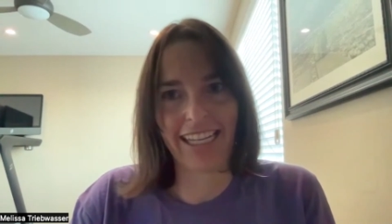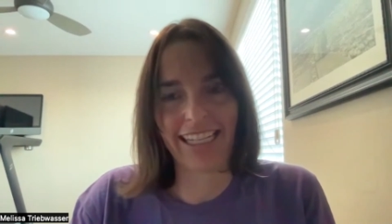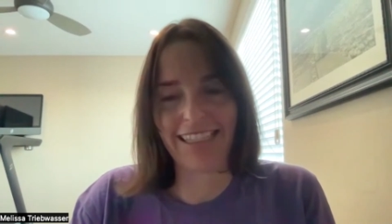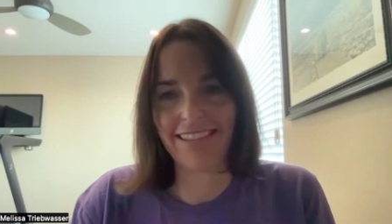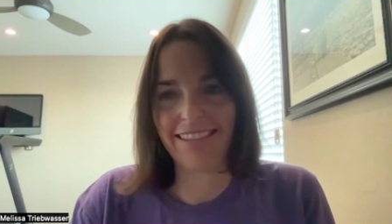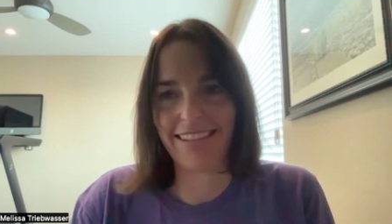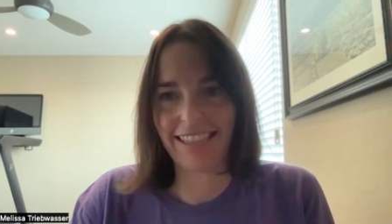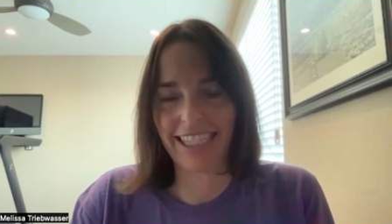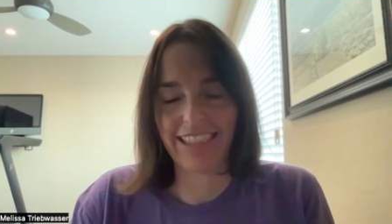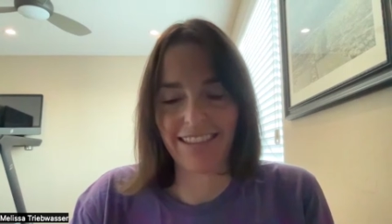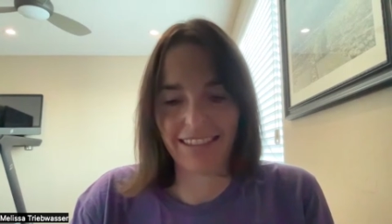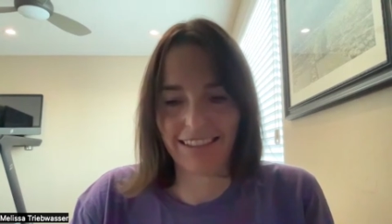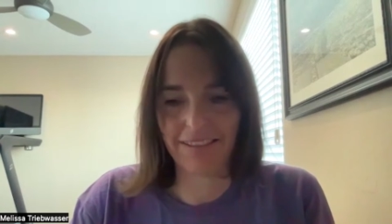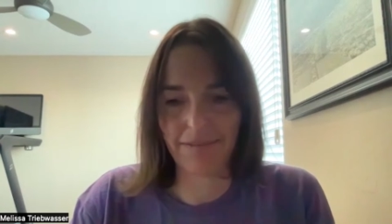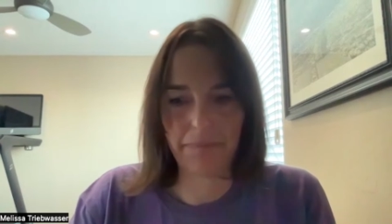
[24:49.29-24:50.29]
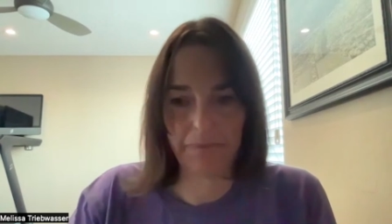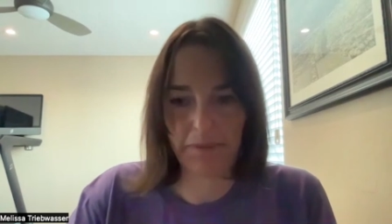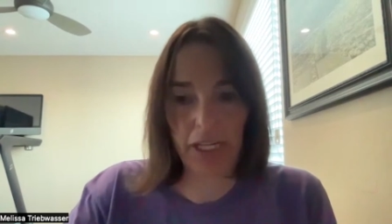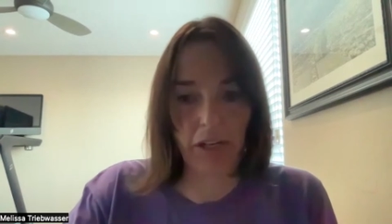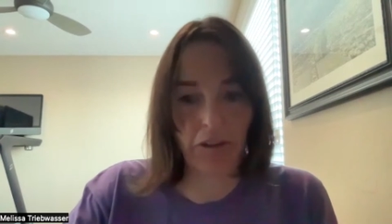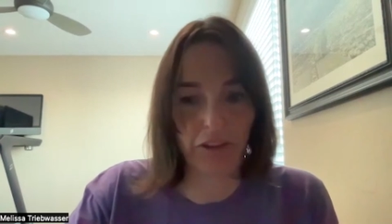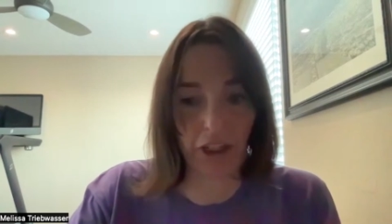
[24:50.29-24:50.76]
is is
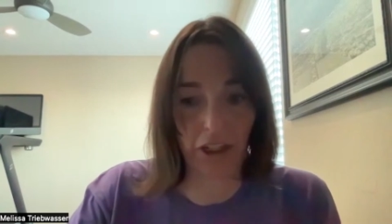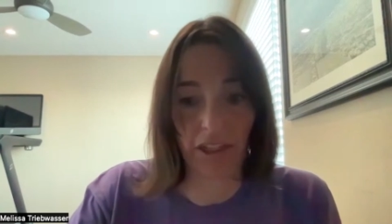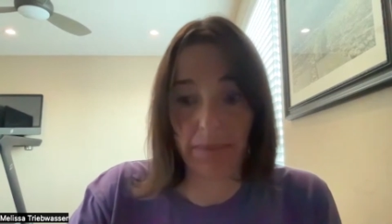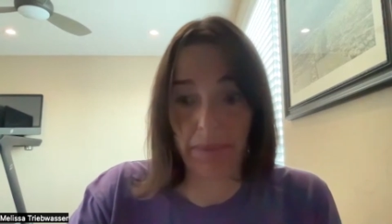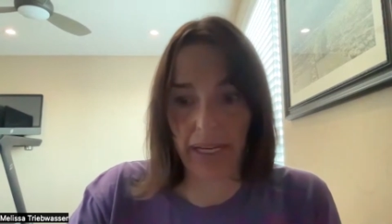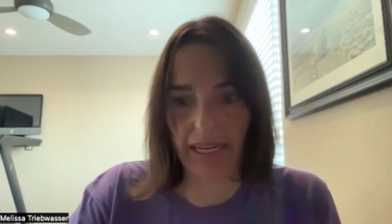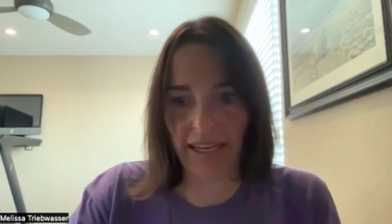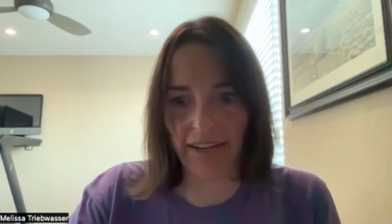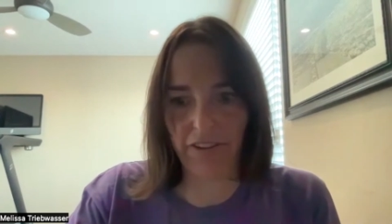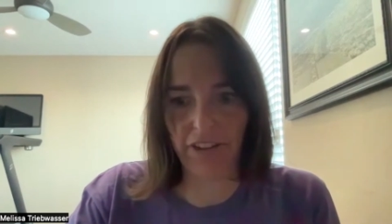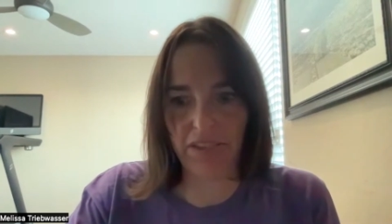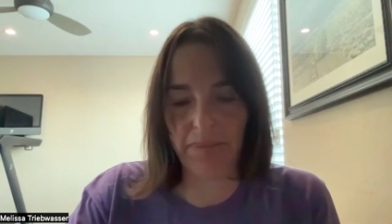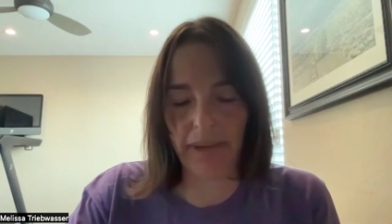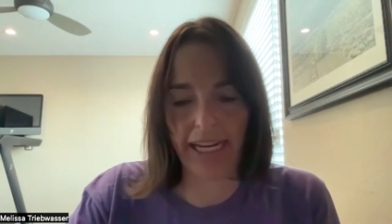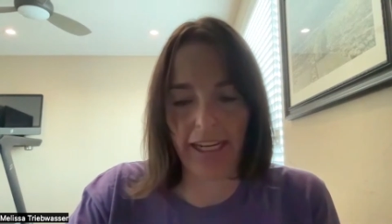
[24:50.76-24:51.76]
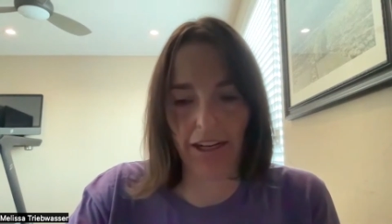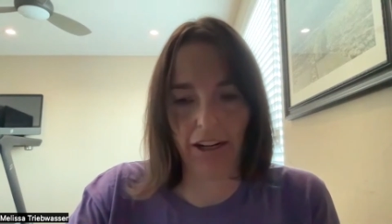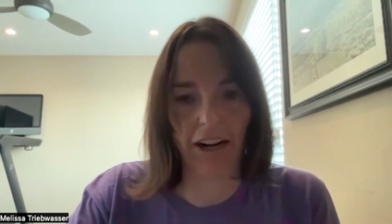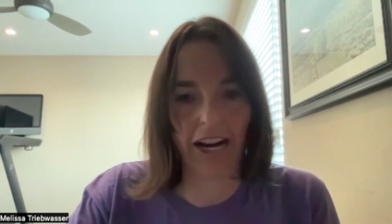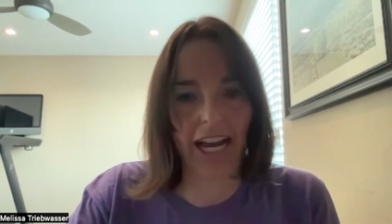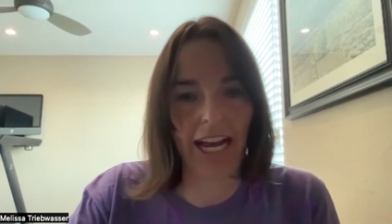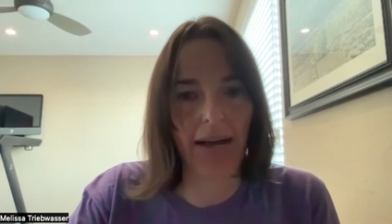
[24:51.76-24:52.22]
you know certainly been a difference
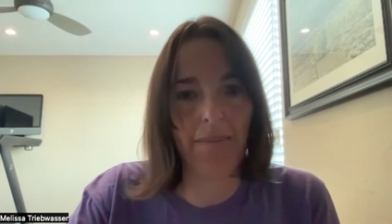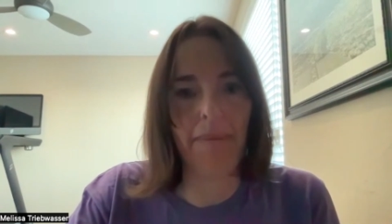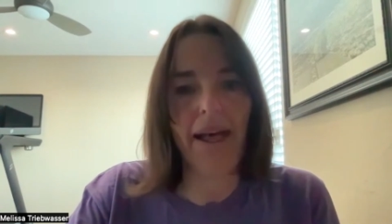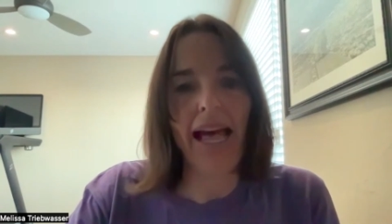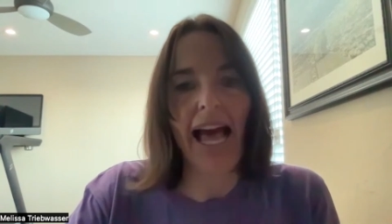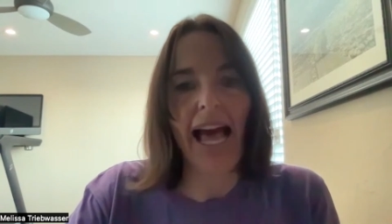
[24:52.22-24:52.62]
maker. Um,